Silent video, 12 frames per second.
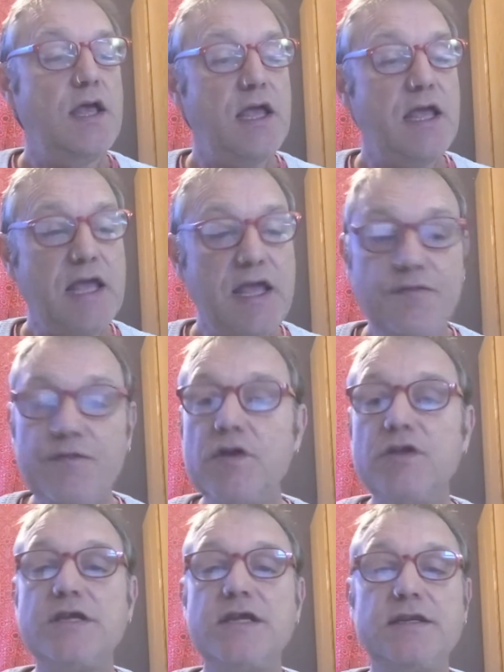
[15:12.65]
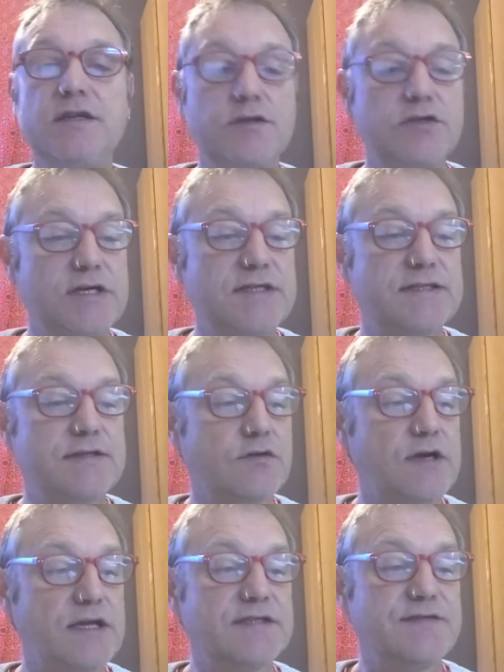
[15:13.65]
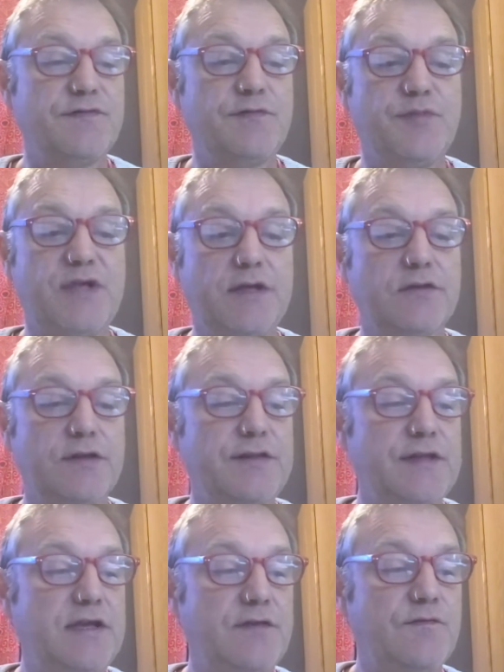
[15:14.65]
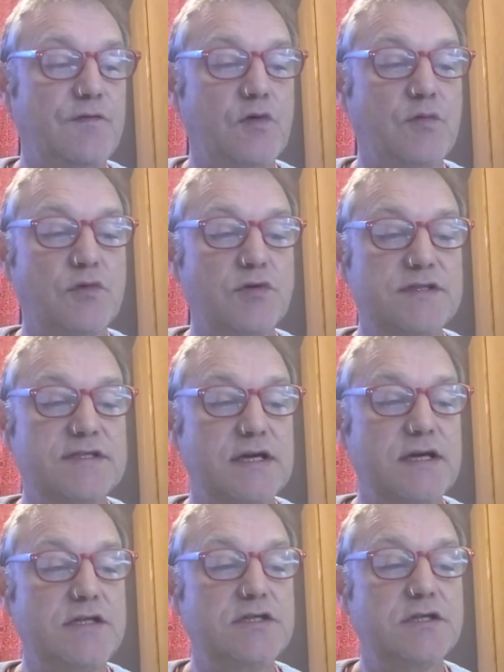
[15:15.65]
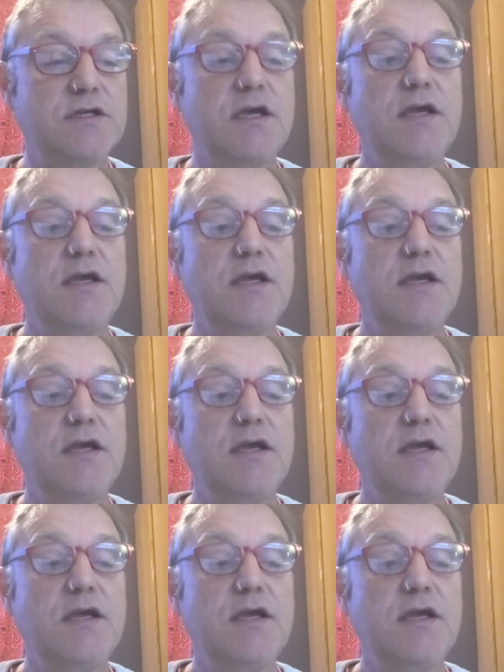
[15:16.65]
If you didn't address the grounds of appeal in the informal stage,